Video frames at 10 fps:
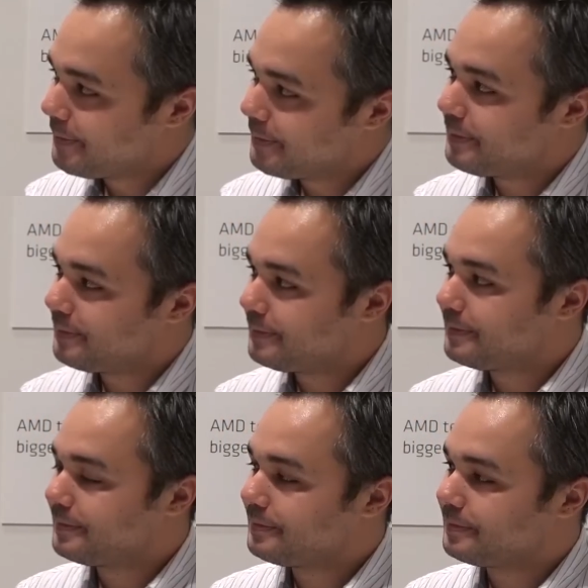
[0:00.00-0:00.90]

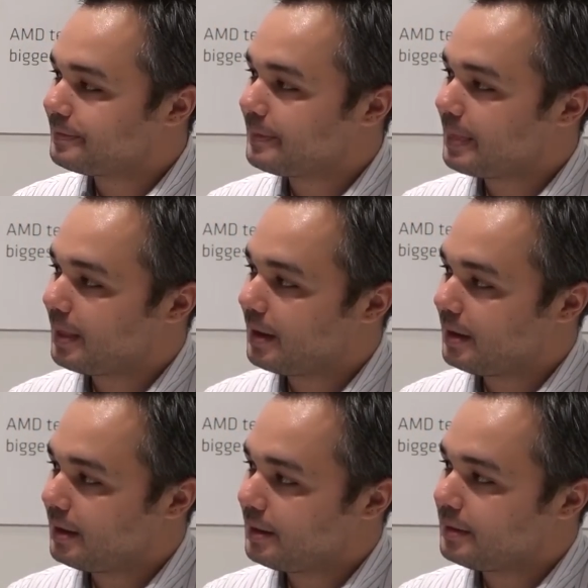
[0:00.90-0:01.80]

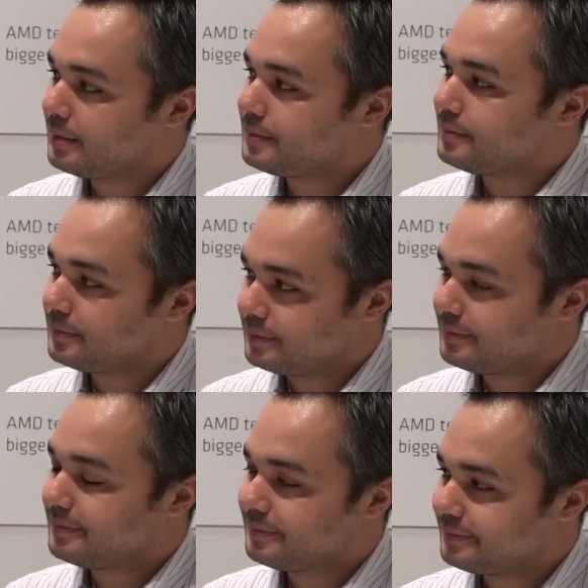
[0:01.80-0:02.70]

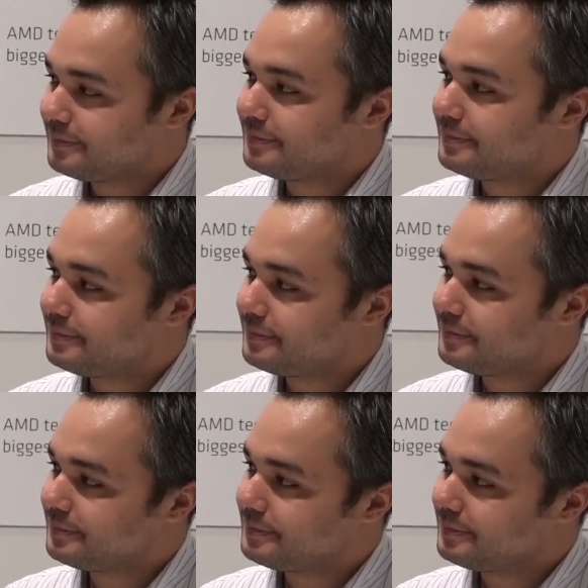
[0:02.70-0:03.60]

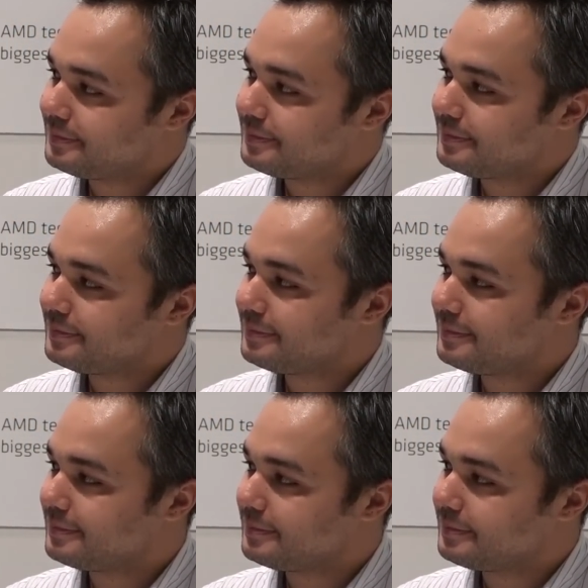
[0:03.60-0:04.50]

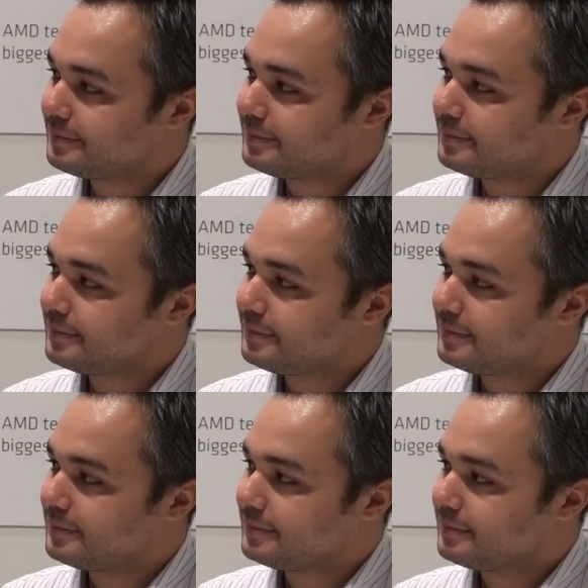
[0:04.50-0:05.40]

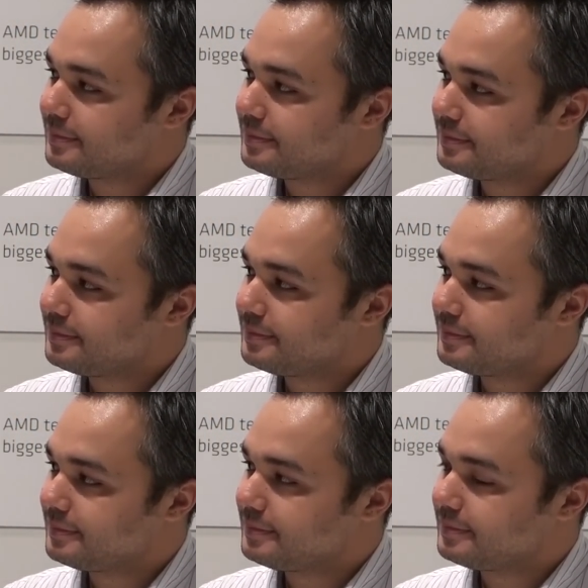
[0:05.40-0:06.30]

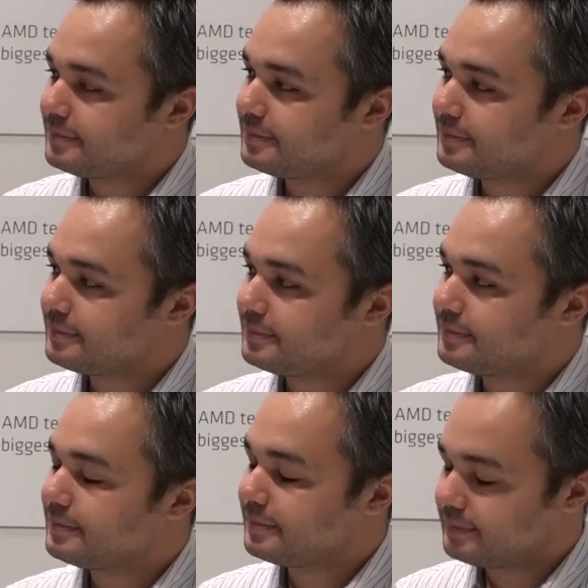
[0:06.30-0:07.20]

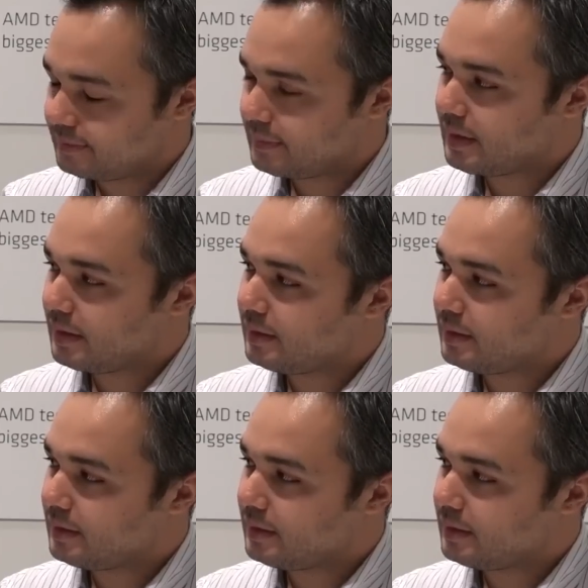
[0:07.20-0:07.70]
This person isn't speaking.